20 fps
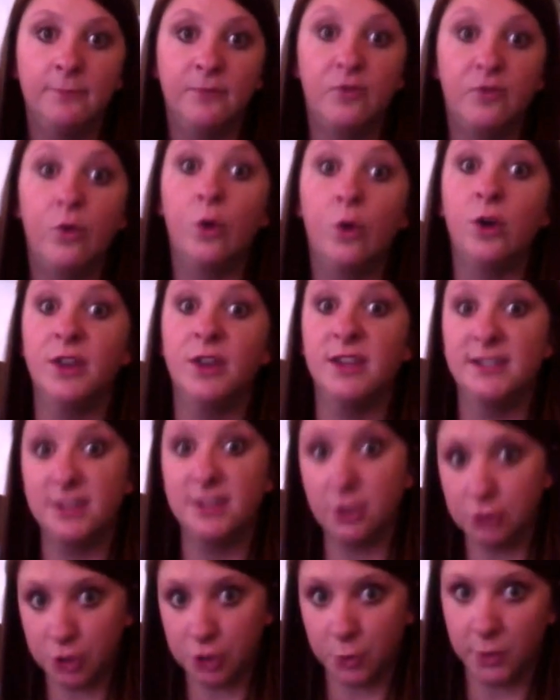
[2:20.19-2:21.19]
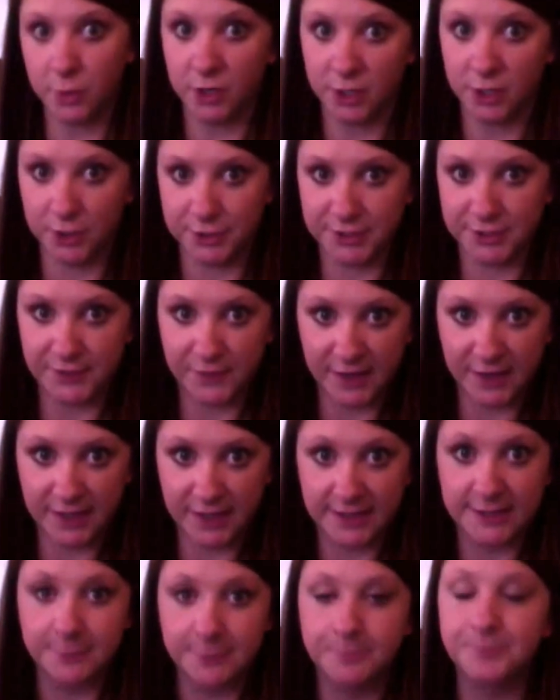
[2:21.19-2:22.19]
for the social worker's
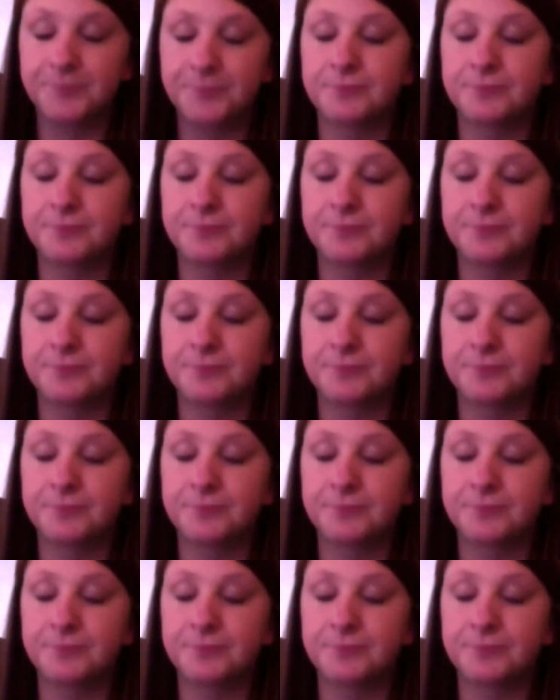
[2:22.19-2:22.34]
fees.